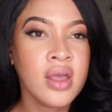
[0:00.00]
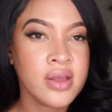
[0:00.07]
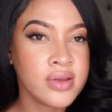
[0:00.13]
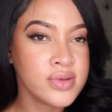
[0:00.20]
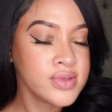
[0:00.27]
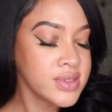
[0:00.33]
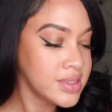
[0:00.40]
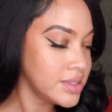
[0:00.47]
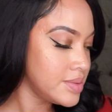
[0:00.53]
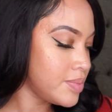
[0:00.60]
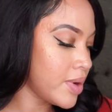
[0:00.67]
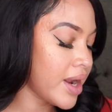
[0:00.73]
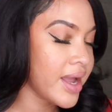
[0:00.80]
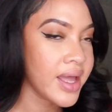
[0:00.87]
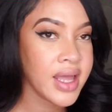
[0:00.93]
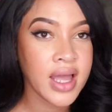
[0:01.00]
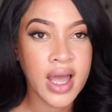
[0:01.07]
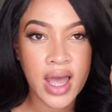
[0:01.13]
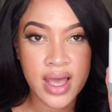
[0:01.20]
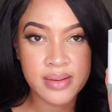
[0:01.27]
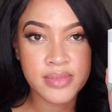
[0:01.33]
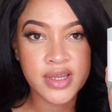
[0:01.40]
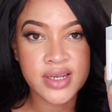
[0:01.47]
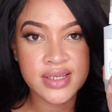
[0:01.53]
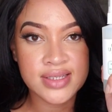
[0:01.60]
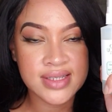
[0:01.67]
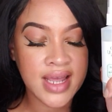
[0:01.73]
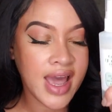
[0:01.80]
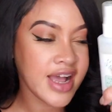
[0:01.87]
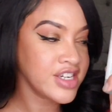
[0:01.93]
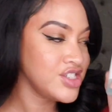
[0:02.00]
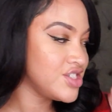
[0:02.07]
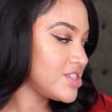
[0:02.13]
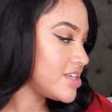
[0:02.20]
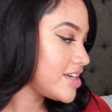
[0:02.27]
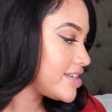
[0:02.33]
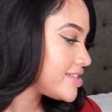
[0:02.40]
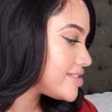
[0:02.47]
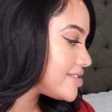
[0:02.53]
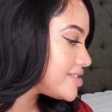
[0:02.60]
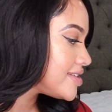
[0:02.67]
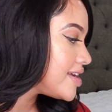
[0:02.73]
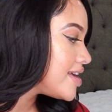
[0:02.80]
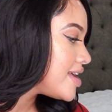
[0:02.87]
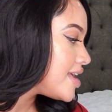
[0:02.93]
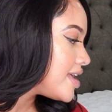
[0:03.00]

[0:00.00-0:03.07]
Use the spray. I'm gonna stash this.